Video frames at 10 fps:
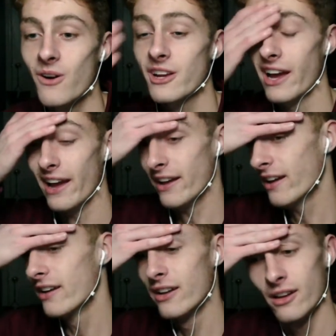okay.
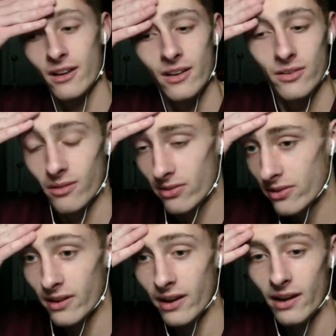
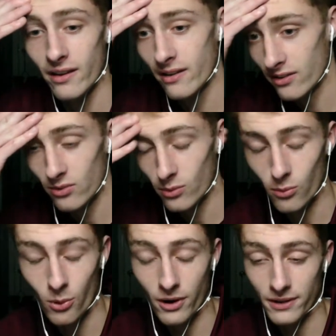The,
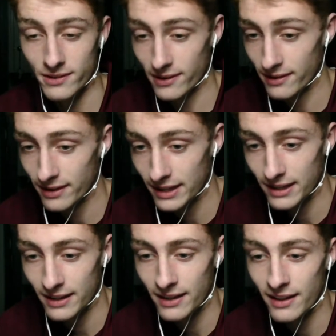what?
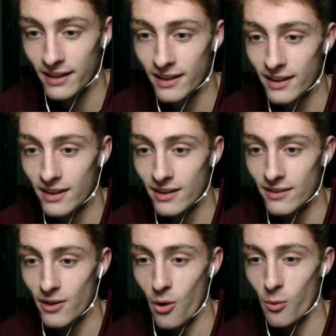
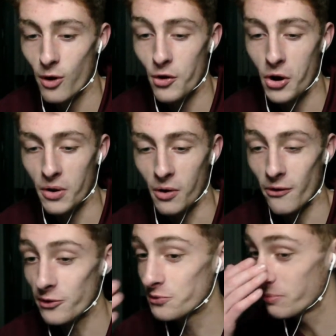No, what are all
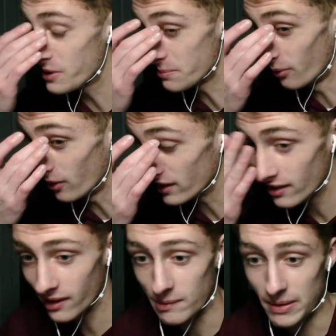those people? I
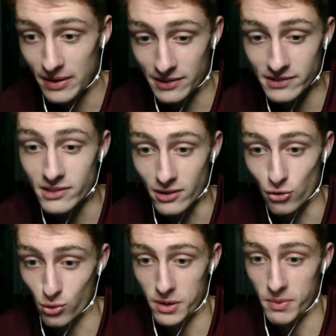mean, is this the
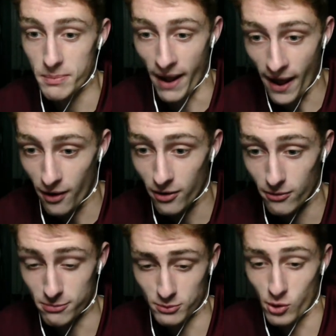creepy pow
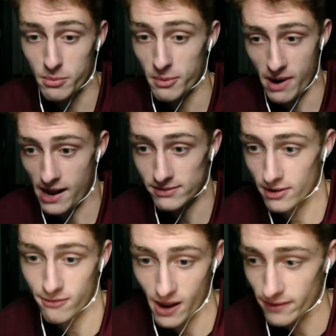creepy
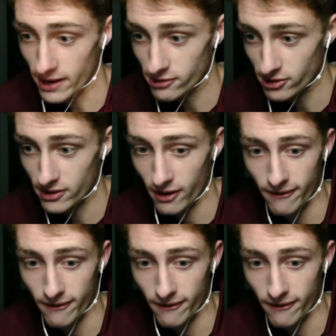pasta foundation?